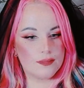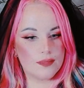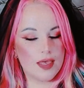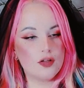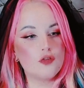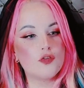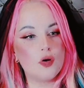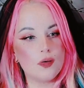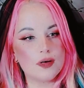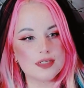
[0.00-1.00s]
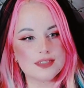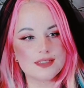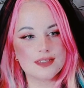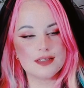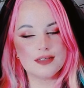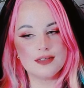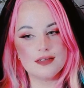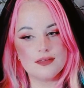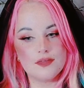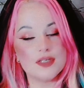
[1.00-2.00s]
And of course,
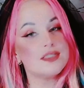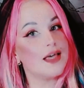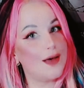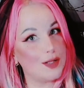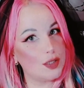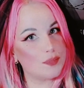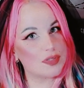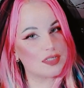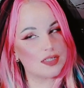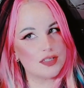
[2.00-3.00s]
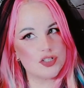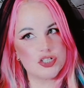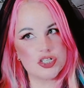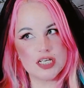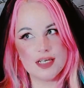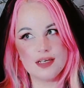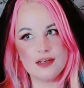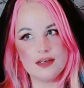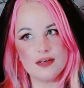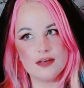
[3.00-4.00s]
this helped.
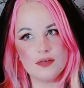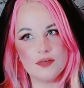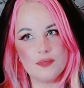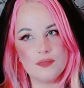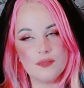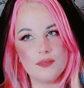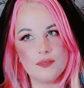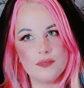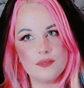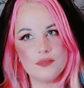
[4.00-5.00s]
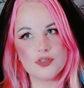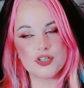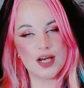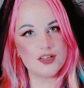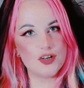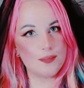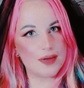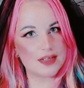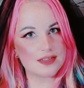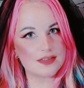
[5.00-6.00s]
She tried her
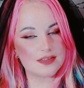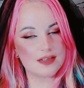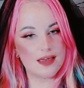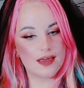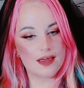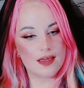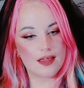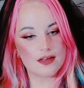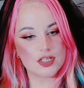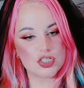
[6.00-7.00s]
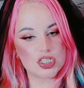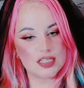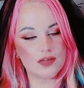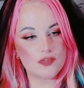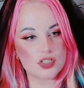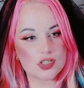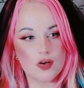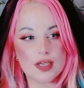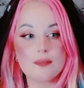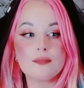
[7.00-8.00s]
best and she never
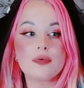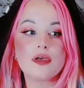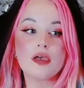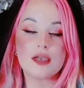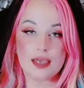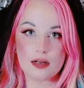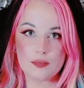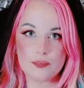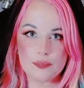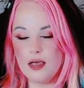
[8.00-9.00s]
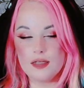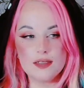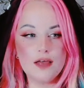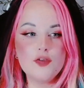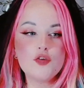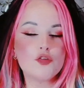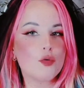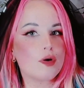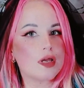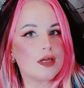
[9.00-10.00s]
saw him again. Another
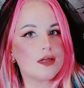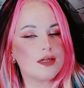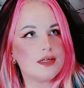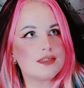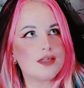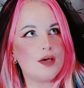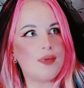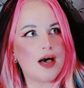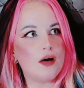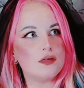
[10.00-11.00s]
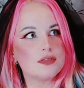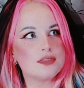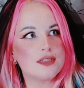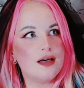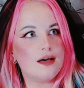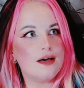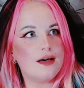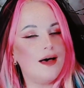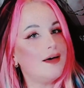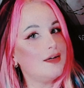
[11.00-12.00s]
story is about a
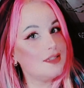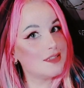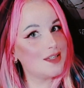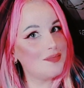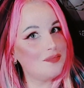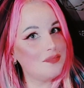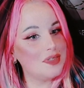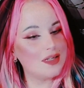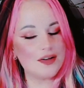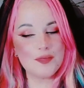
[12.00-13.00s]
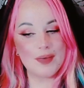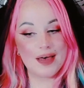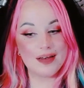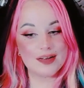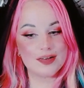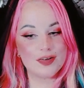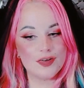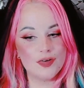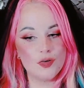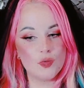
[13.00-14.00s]
handsome young man
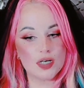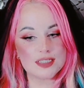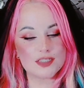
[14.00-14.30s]
who was